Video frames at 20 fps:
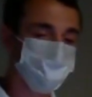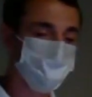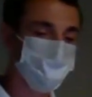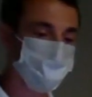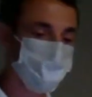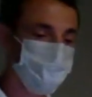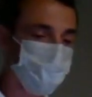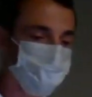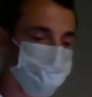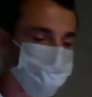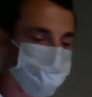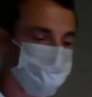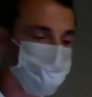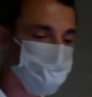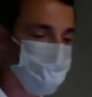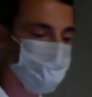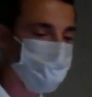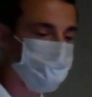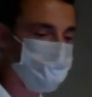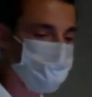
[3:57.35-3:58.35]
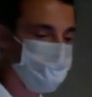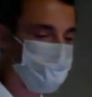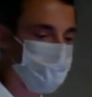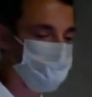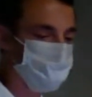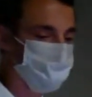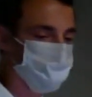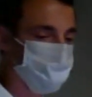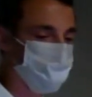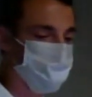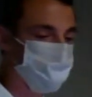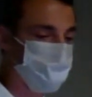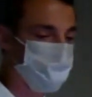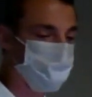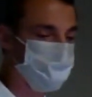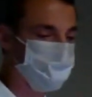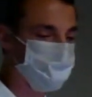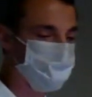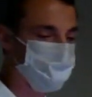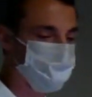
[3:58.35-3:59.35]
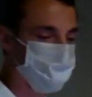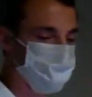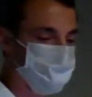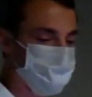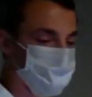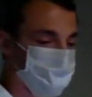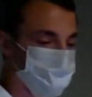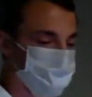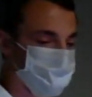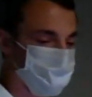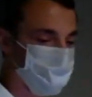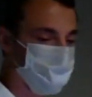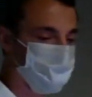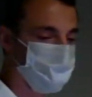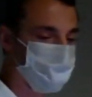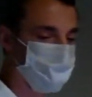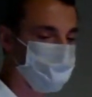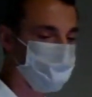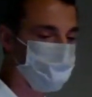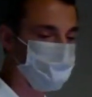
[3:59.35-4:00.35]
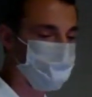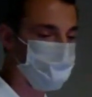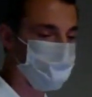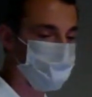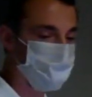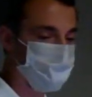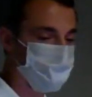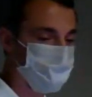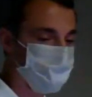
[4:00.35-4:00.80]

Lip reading: once their carefully organized formations were broken,